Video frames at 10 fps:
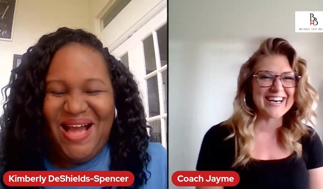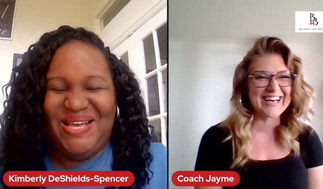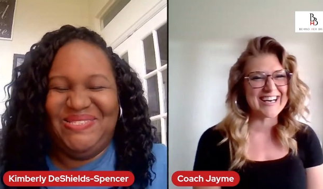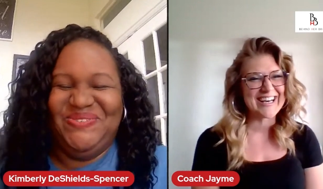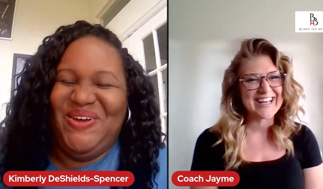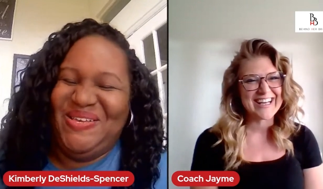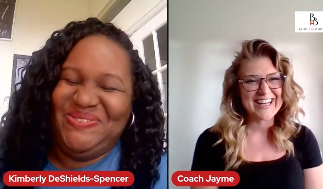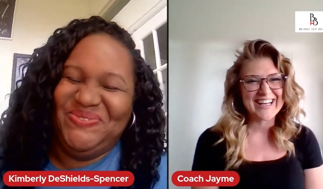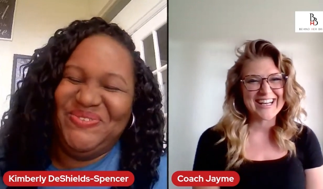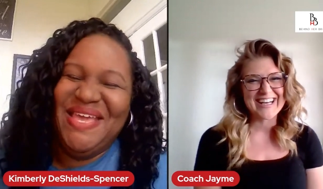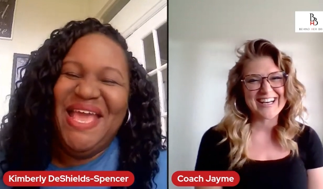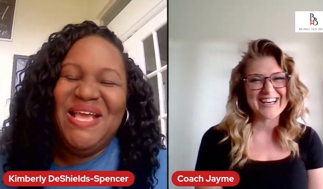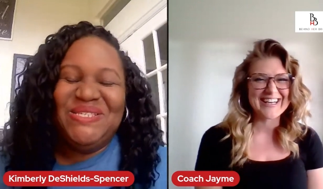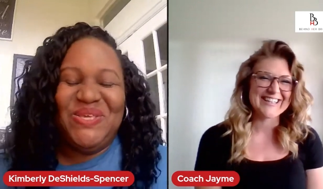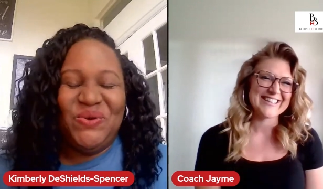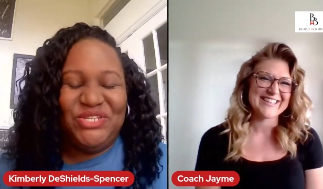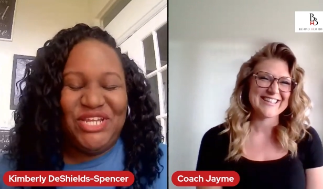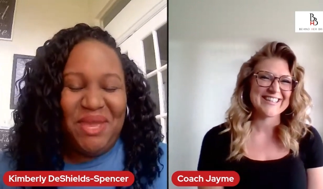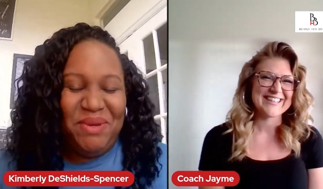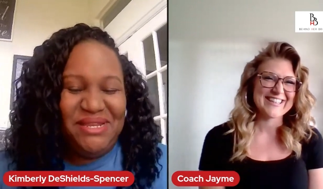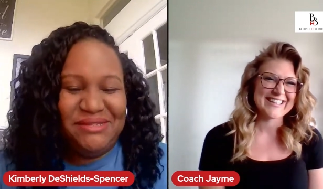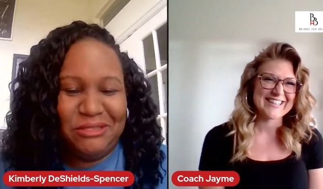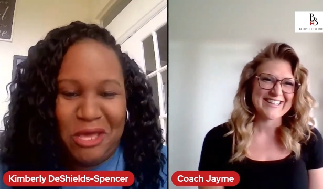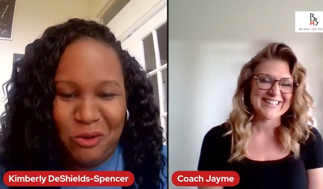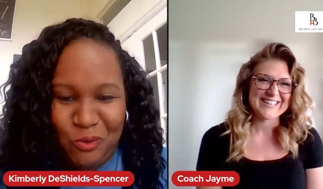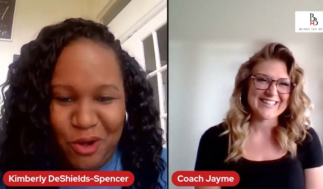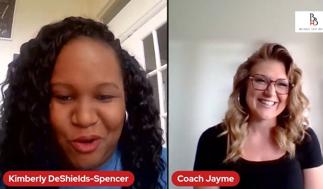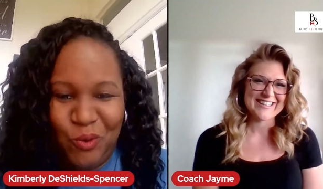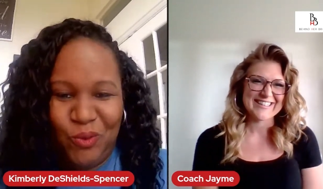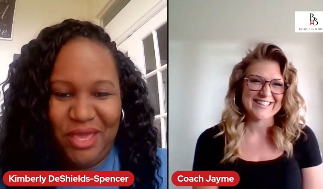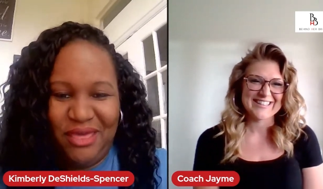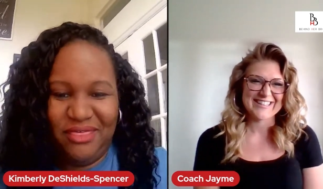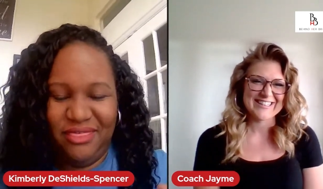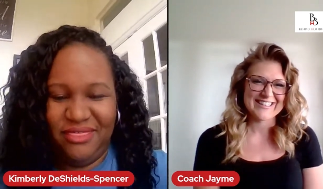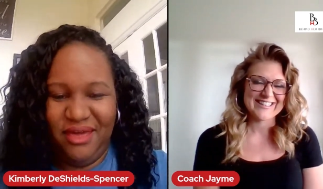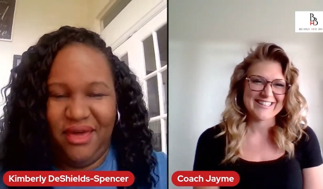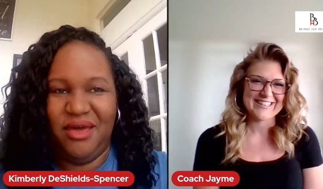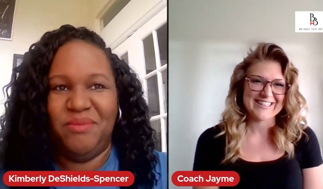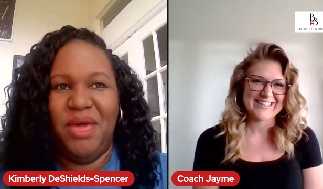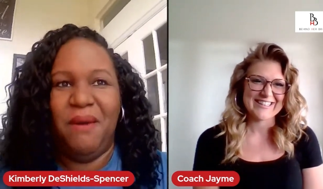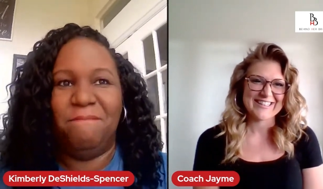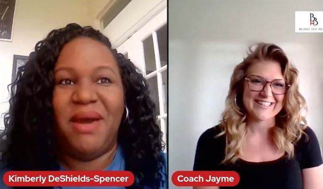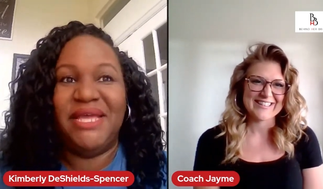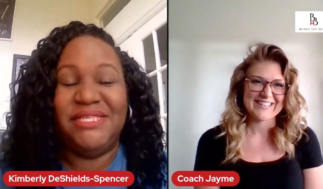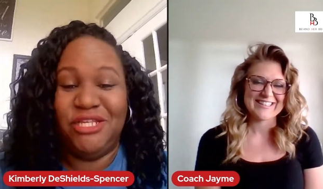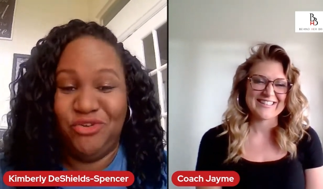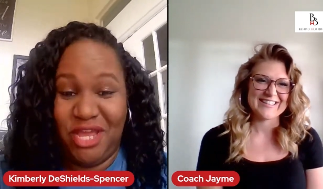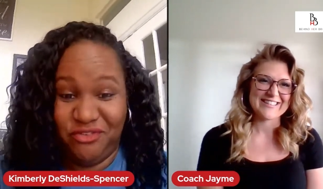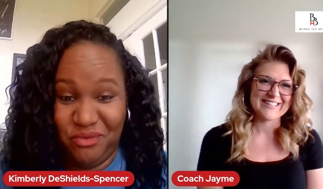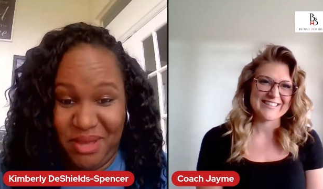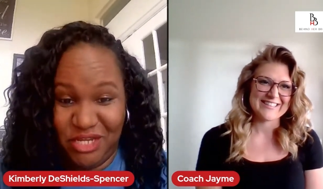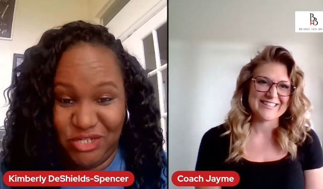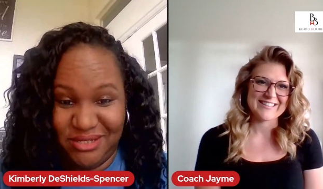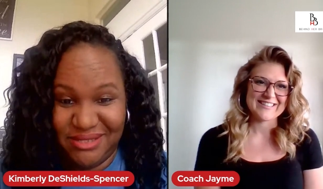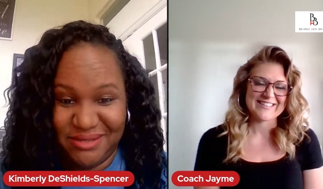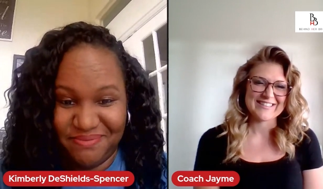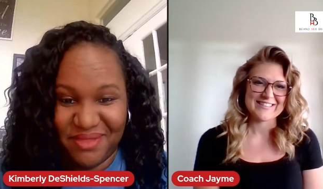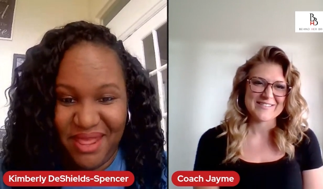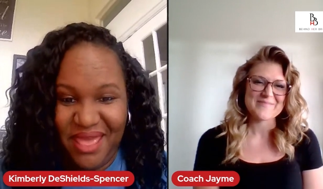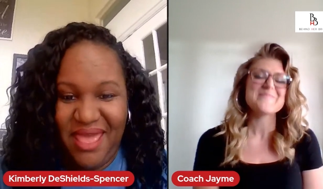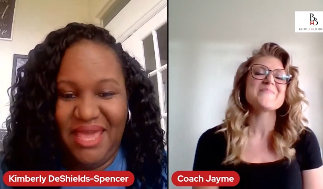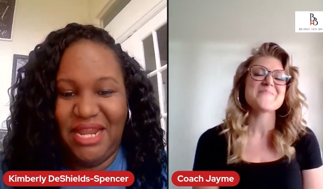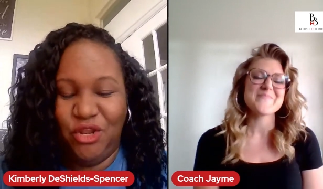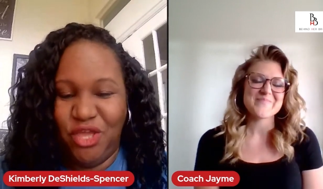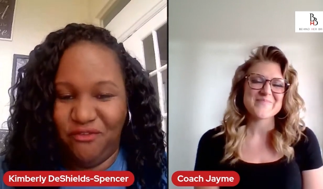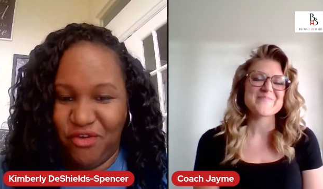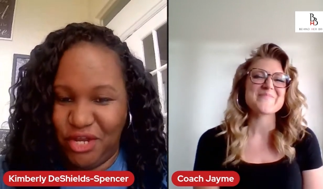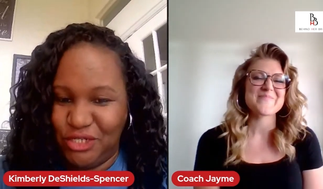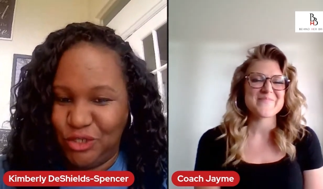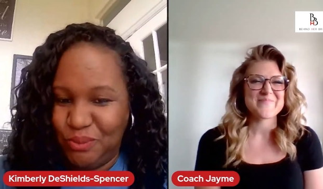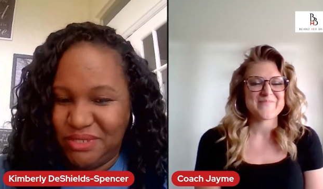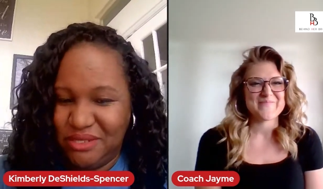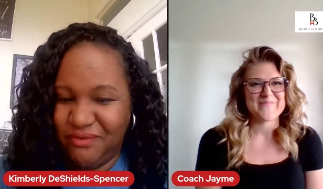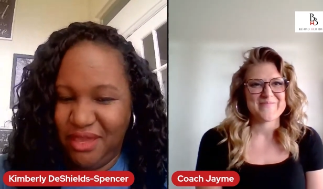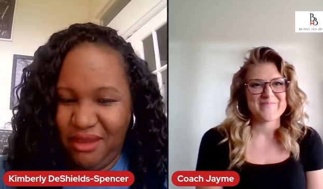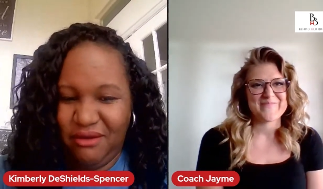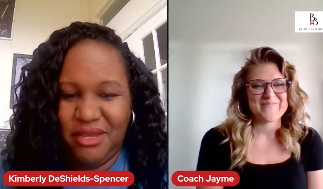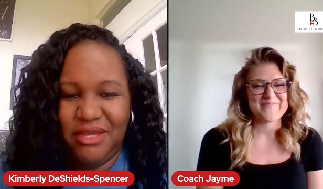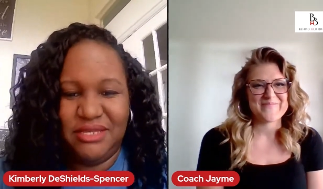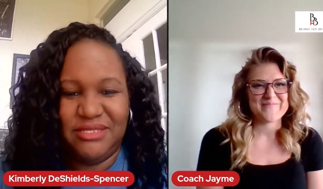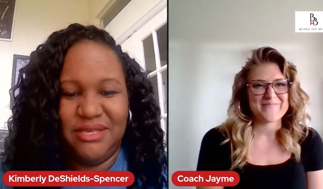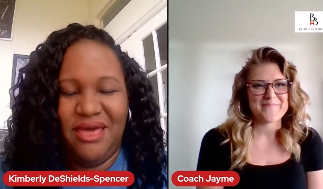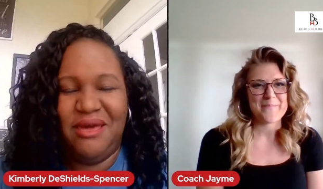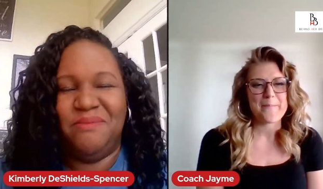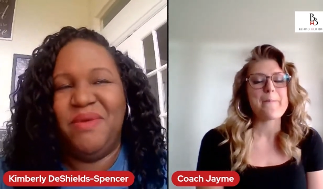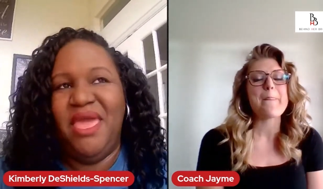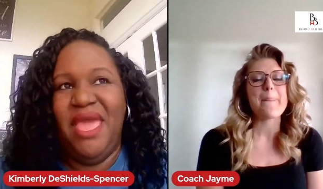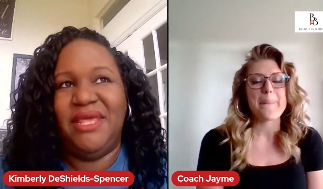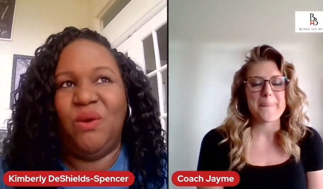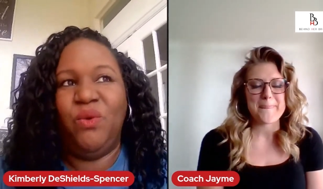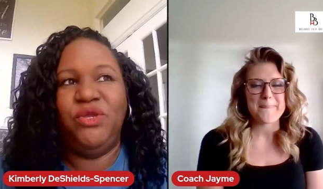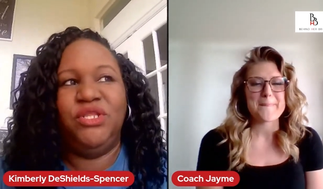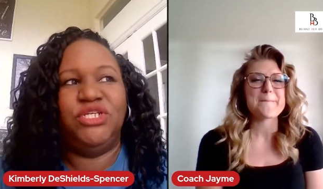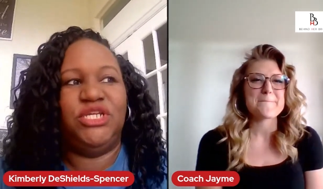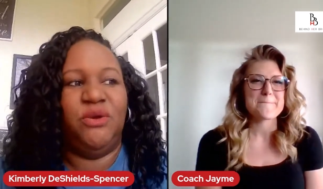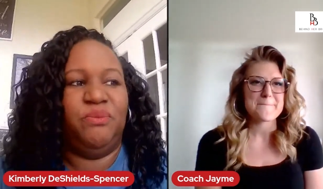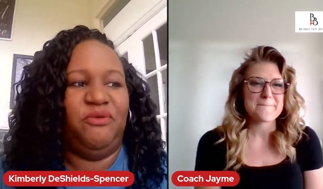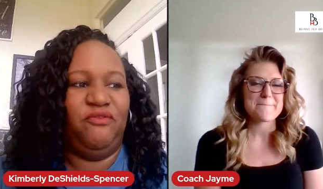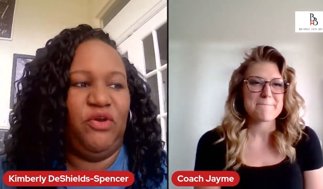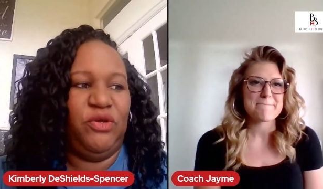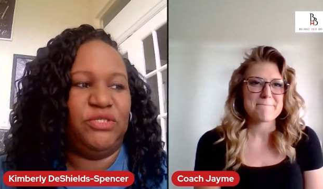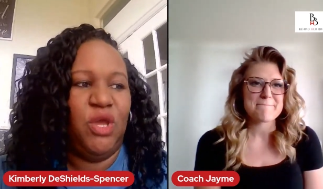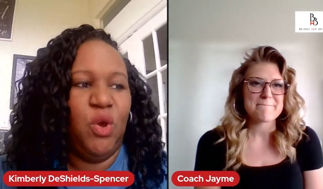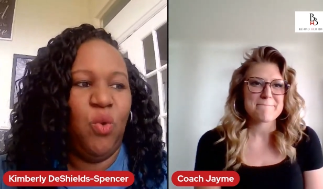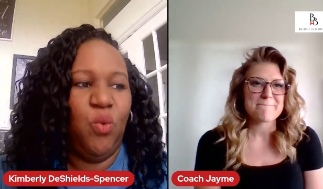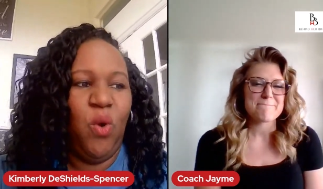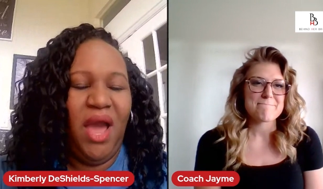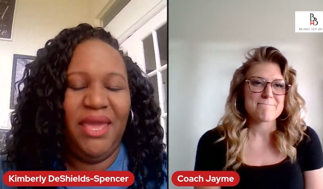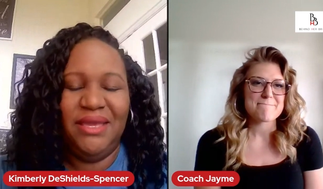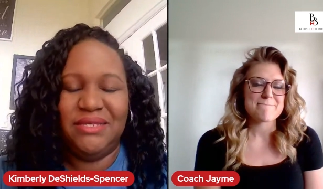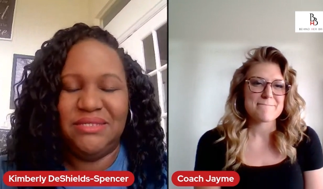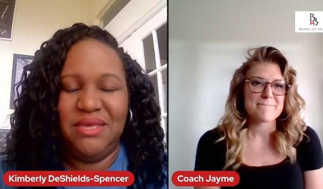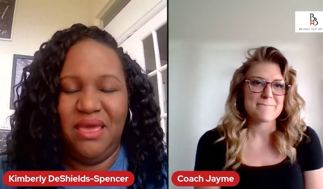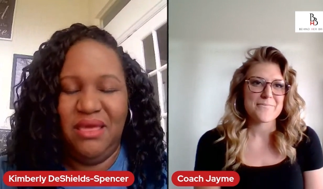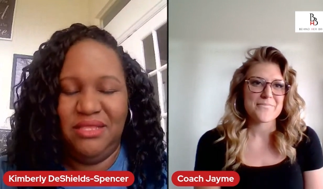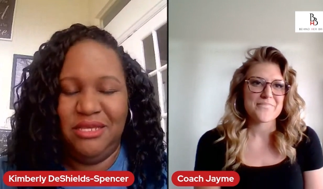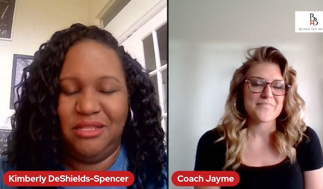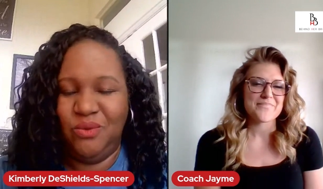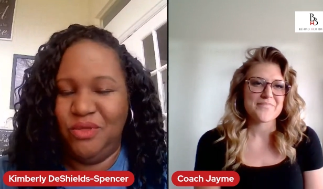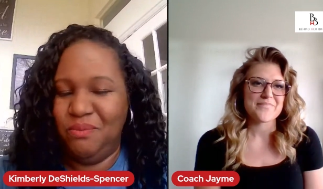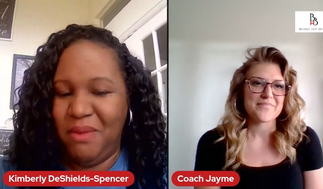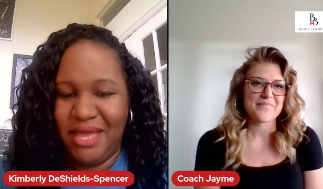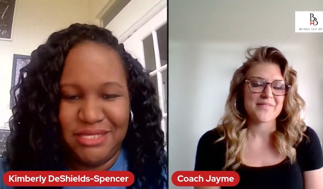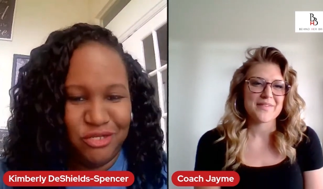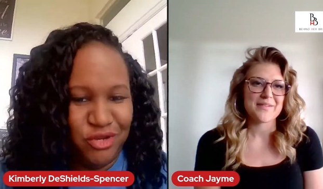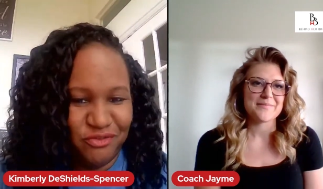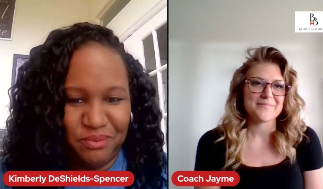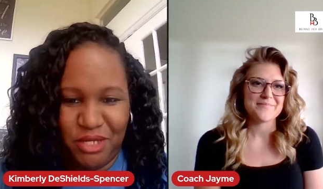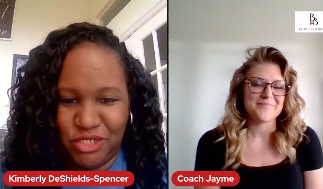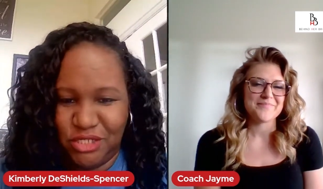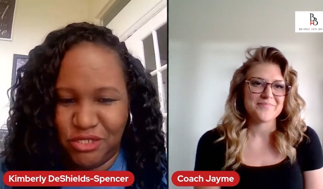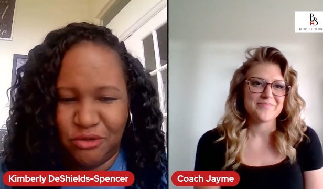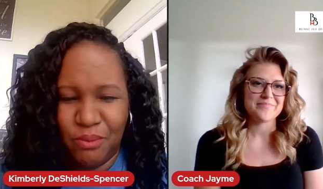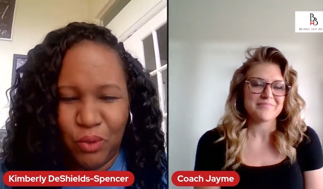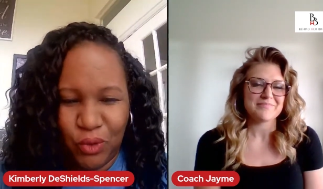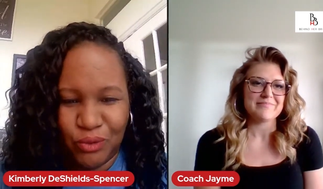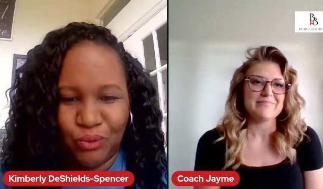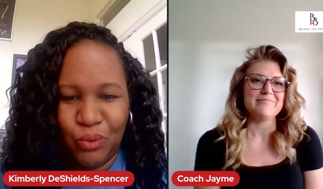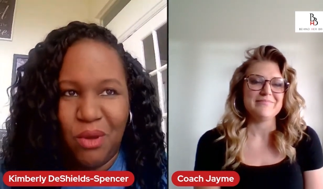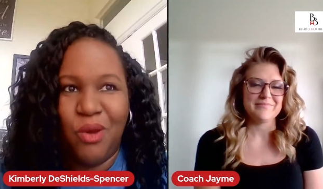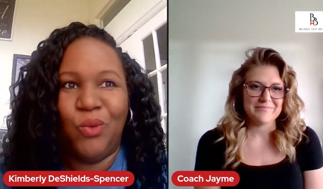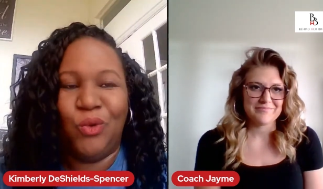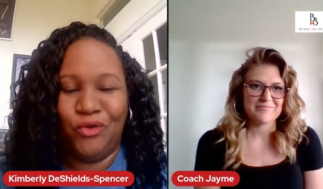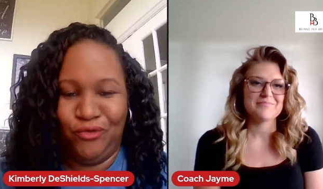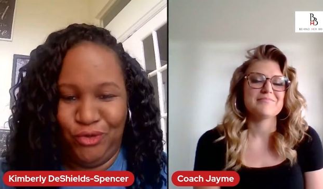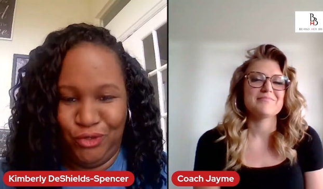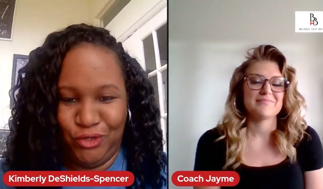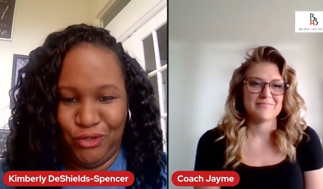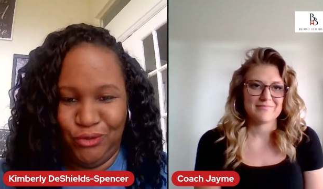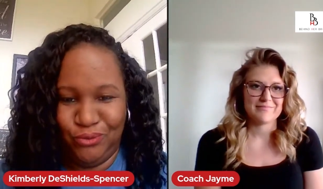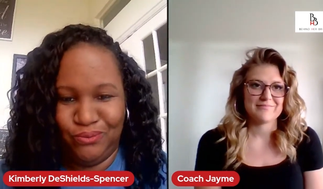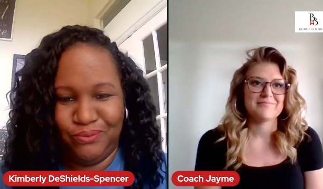Speaker 1: Awesome, awesome. So Jayme does a lot of work with um, mindset transformations, and I know you have very two specific areas. Um, and I want you to share with me first why is dealing with mindset transformation such an important work for you to do?